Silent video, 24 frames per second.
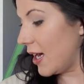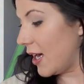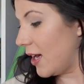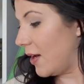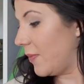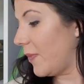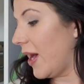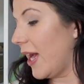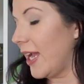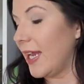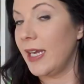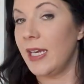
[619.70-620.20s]

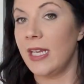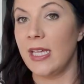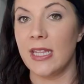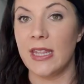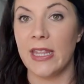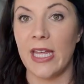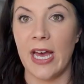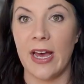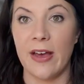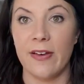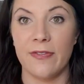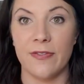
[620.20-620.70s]
I need
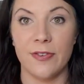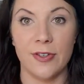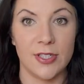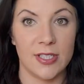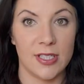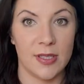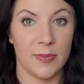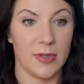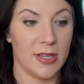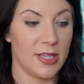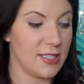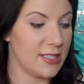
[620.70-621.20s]
that for
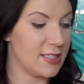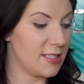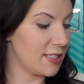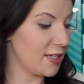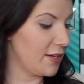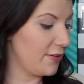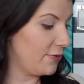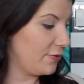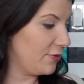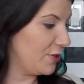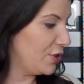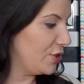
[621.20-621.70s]
some of the
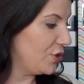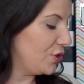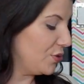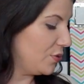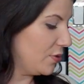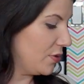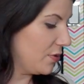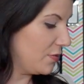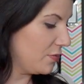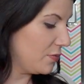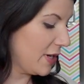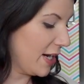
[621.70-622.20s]
stuff we do
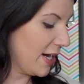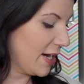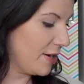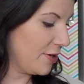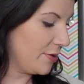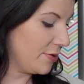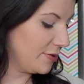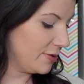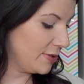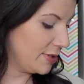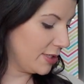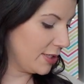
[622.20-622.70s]

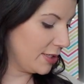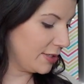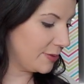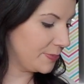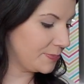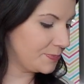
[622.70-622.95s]
around